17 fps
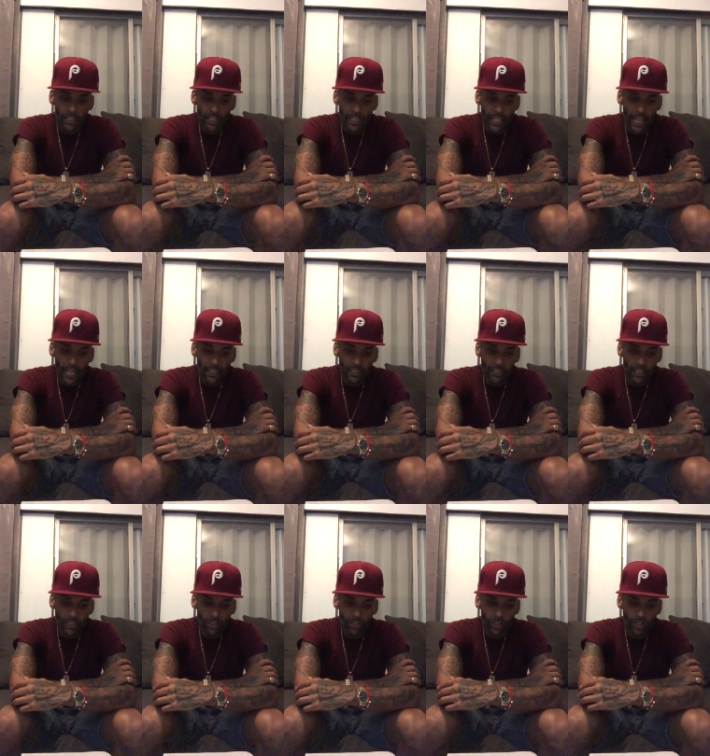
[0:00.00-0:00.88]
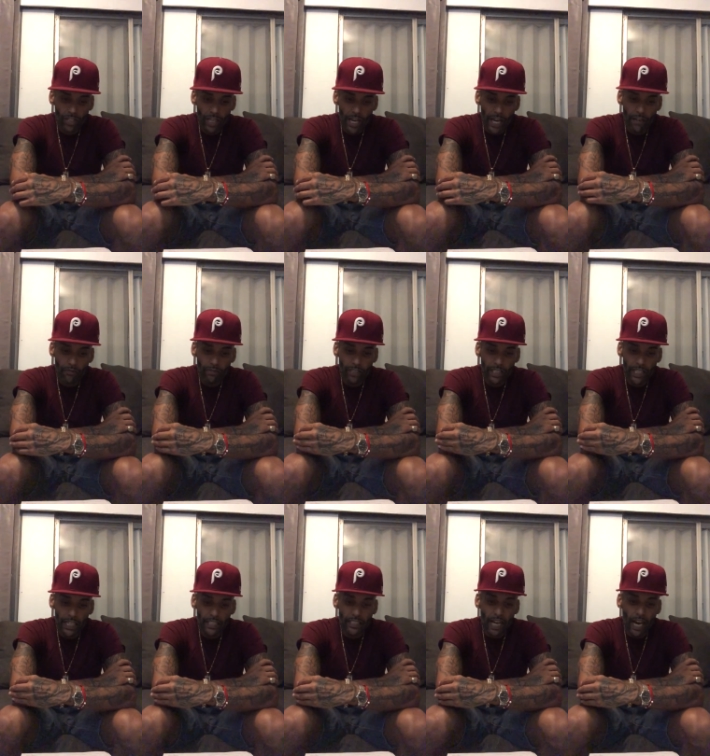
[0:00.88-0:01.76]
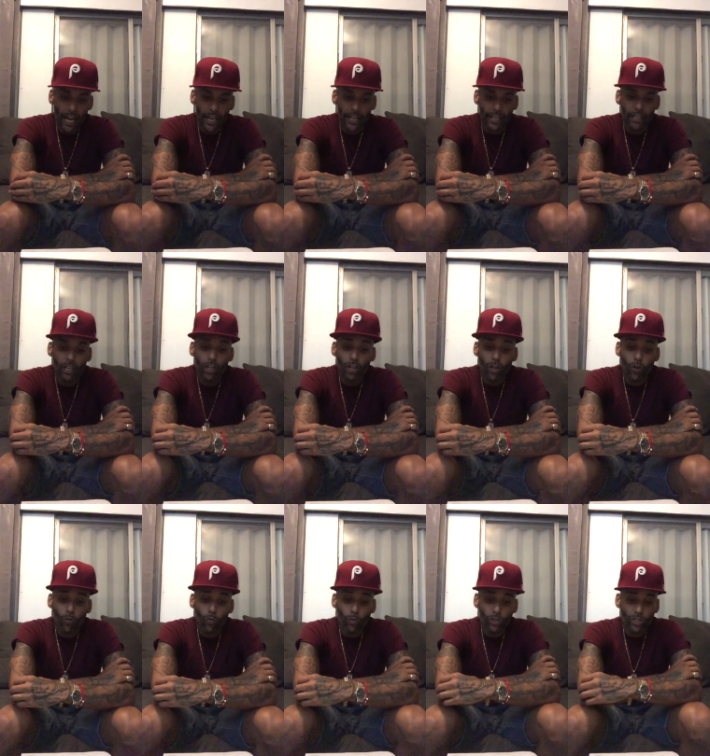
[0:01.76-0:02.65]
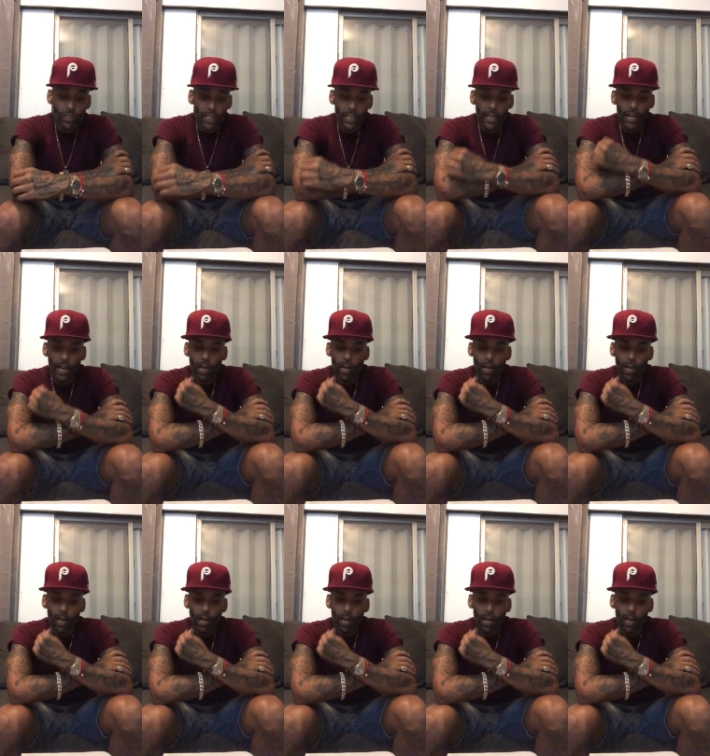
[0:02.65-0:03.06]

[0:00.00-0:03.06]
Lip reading: snacks into your everyday diet, which can